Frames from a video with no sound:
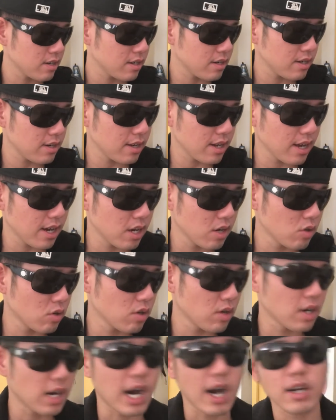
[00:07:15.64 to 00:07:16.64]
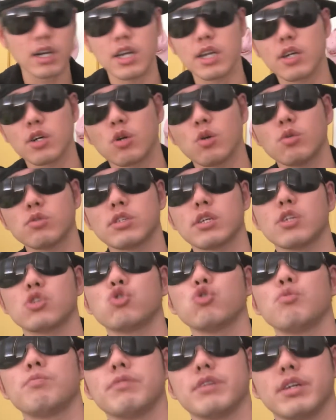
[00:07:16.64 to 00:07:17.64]
now I'm gonna go to the
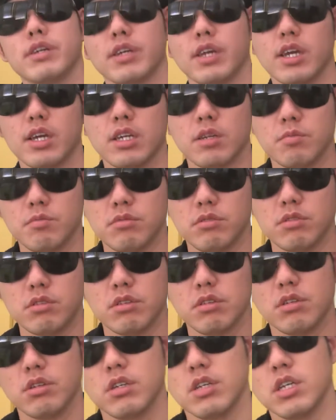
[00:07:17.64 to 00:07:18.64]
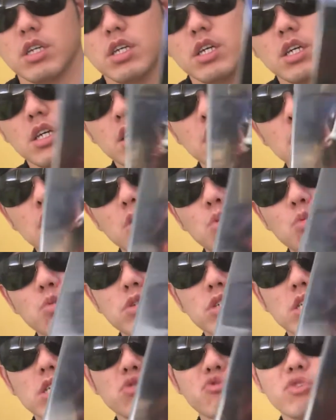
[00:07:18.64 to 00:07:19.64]
2-player games,
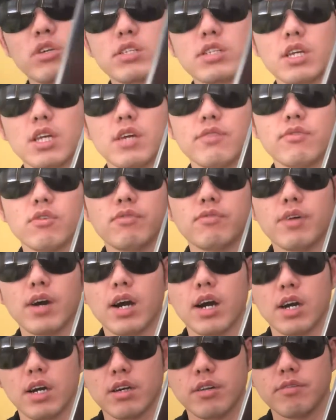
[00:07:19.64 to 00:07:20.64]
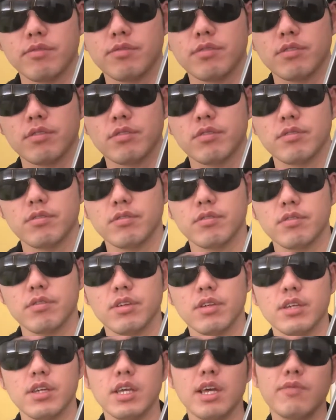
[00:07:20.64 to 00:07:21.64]
which is Resident Evil 5.
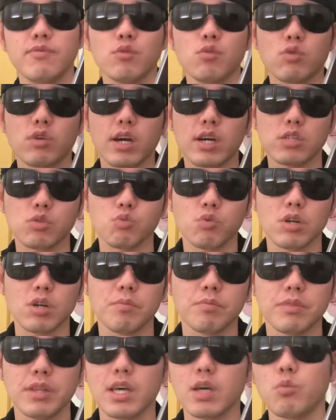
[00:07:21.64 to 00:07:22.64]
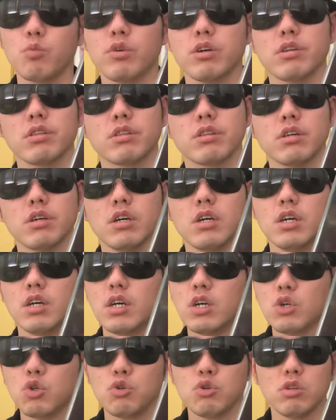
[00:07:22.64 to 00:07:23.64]
If you guys want to play with,
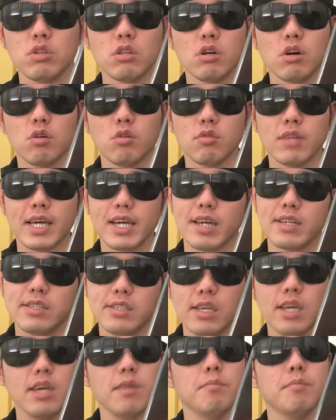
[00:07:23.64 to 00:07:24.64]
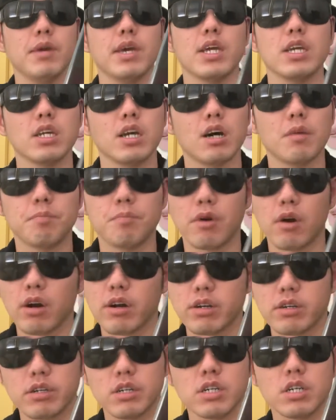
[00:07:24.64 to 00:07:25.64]
you know, like a teammate, a
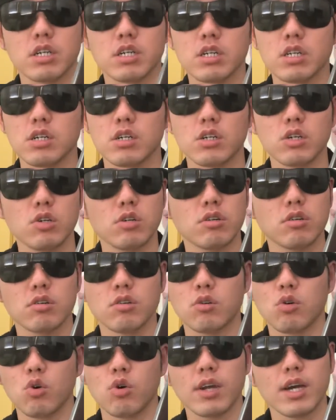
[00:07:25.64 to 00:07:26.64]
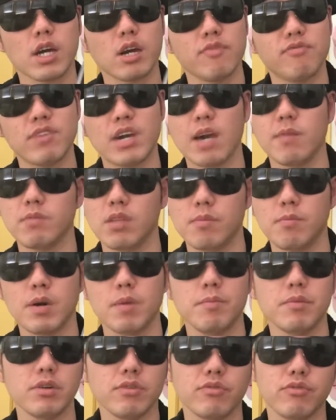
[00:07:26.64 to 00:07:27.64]
partner, you know, or like a family
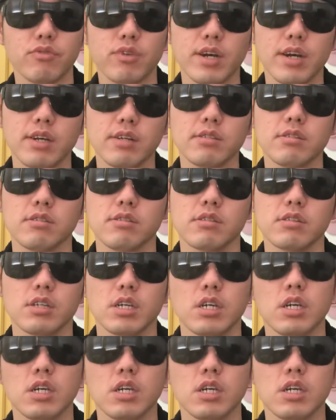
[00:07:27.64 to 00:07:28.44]
member, friends,